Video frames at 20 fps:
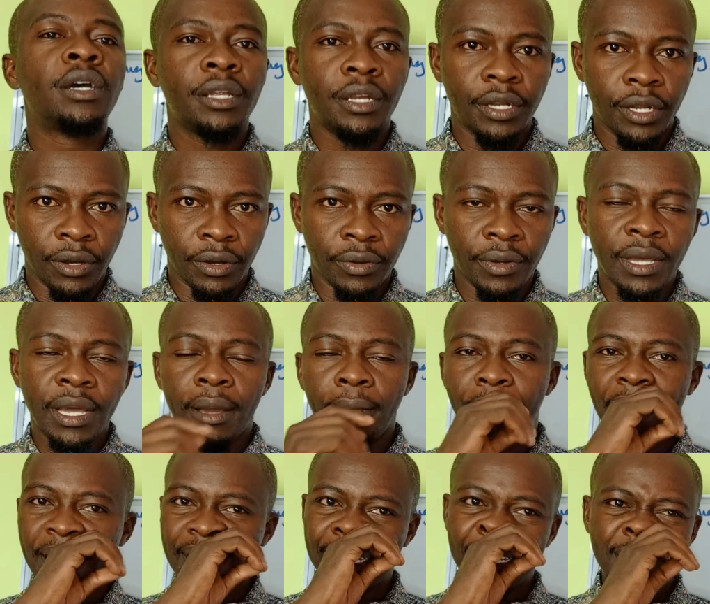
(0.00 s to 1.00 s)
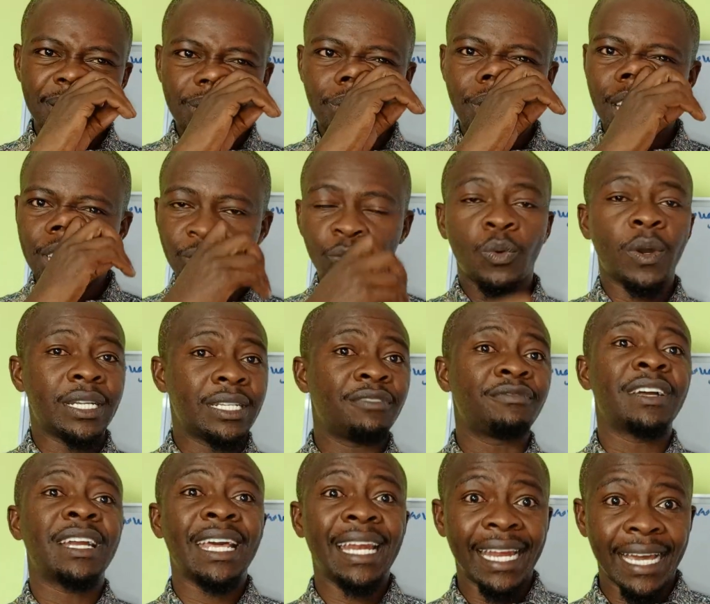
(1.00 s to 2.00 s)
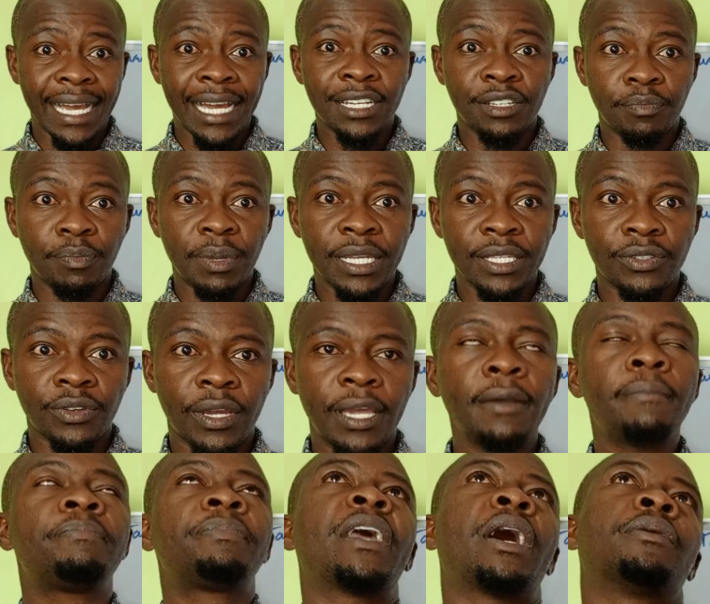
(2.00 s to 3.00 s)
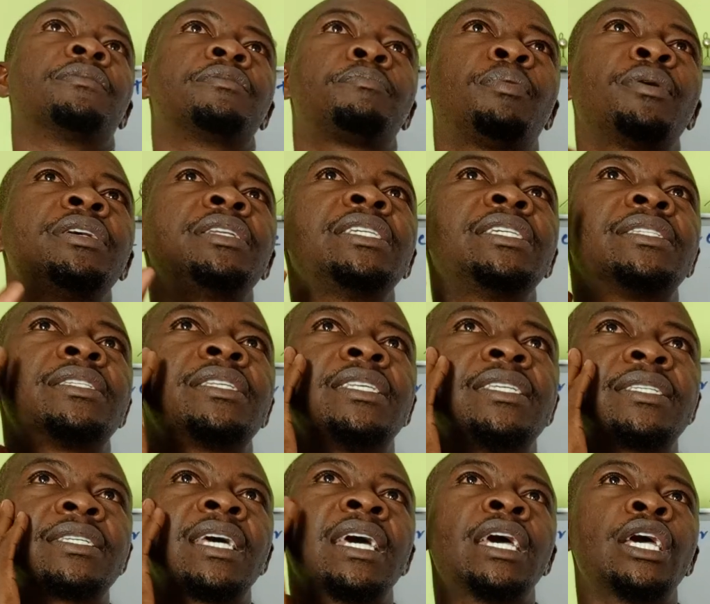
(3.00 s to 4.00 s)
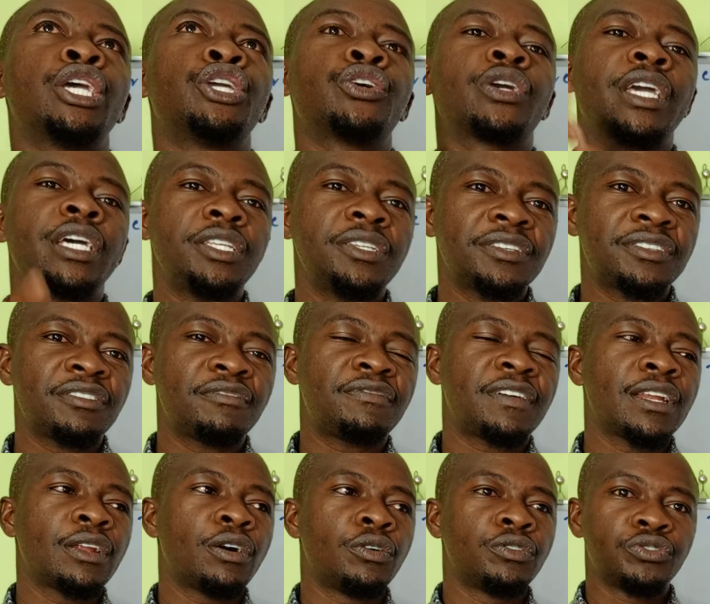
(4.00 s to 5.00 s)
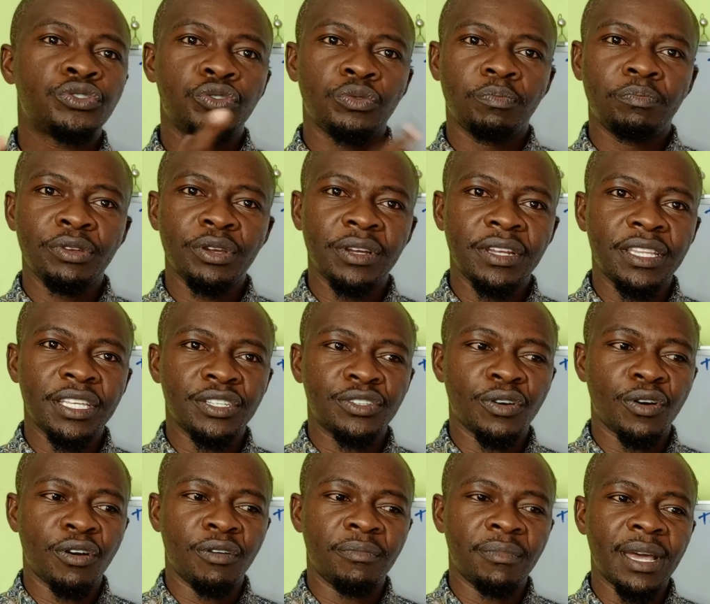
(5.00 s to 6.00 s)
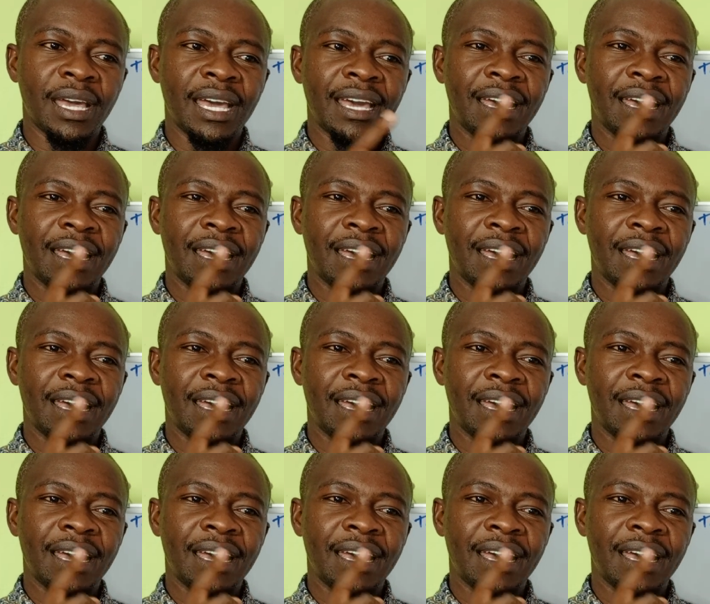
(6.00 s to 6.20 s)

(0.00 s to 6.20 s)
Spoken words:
No, but at least you get you quite of an elegant place, okay? Now, the point is this. You get yourself a loan to build this home.